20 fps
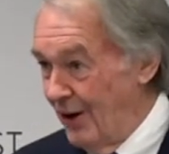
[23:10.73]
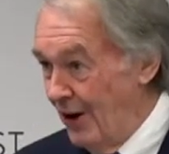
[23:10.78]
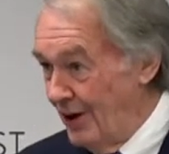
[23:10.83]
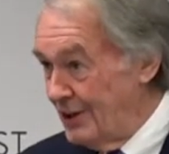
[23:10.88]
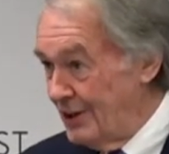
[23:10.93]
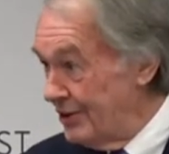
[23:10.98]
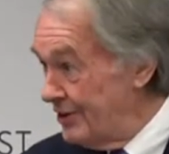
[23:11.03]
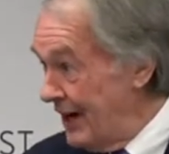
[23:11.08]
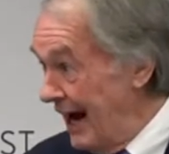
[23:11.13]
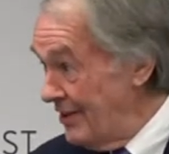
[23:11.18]
on
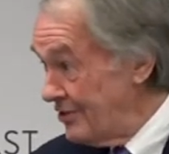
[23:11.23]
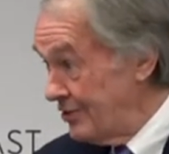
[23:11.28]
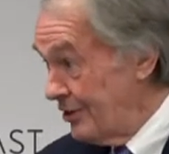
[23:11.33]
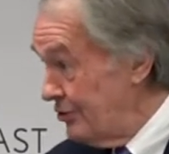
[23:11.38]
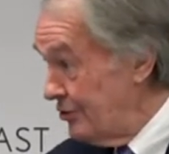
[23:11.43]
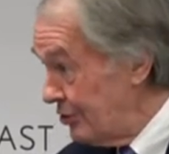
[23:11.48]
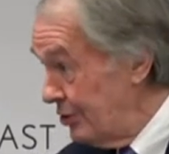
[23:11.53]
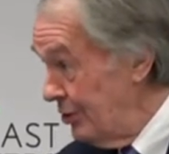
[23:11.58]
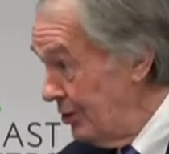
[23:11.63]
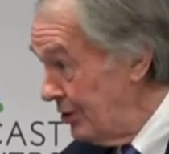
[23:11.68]
your desk in
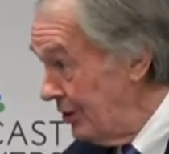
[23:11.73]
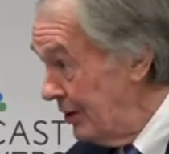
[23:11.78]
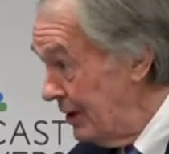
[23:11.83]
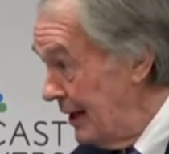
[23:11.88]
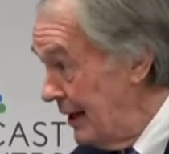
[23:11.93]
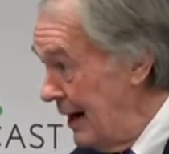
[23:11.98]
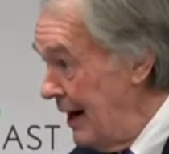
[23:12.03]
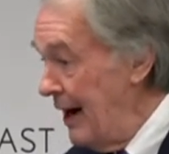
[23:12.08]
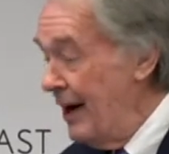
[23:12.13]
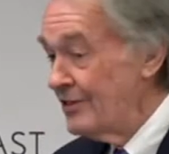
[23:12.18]
school.
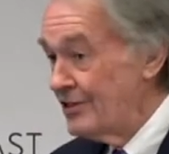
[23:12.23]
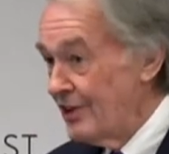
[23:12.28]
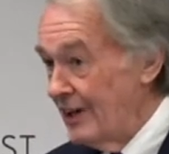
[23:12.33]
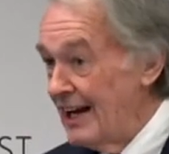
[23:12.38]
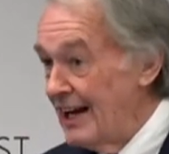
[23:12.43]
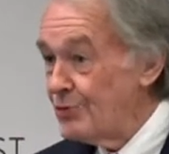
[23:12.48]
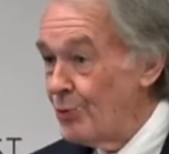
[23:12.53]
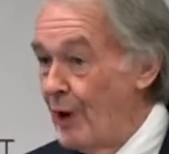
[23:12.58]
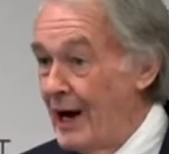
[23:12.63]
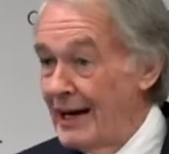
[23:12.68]
So
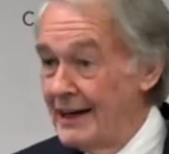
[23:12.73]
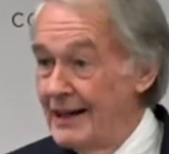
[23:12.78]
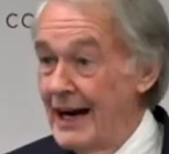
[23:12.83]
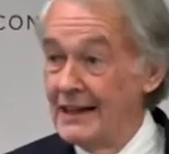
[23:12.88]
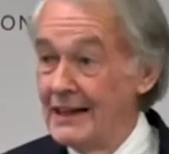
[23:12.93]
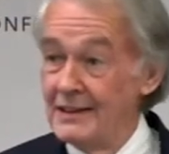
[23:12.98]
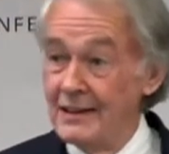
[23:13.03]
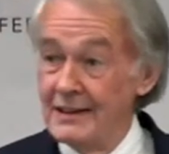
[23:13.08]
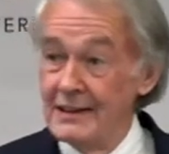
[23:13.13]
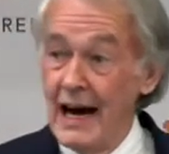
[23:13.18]
that's why in
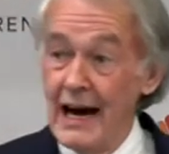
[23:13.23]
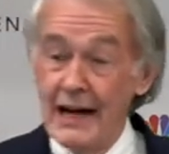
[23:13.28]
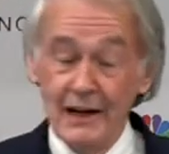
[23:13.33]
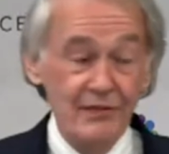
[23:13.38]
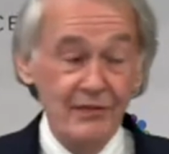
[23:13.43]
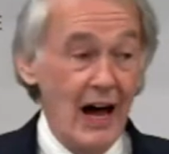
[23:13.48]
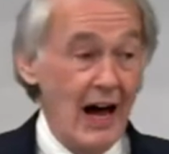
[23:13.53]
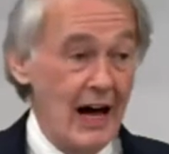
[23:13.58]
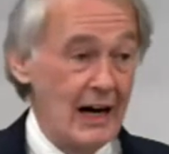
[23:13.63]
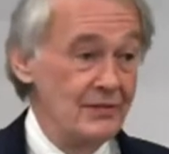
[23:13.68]

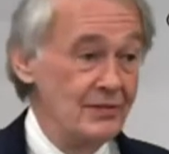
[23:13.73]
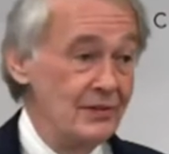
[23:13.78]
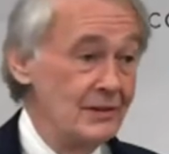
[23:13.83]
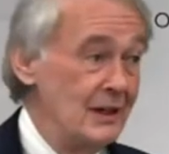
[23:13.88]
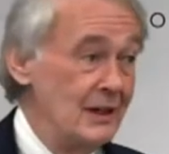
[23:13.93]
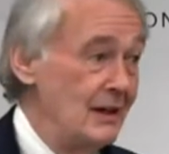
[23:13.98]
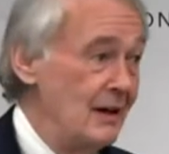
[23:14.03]
1995,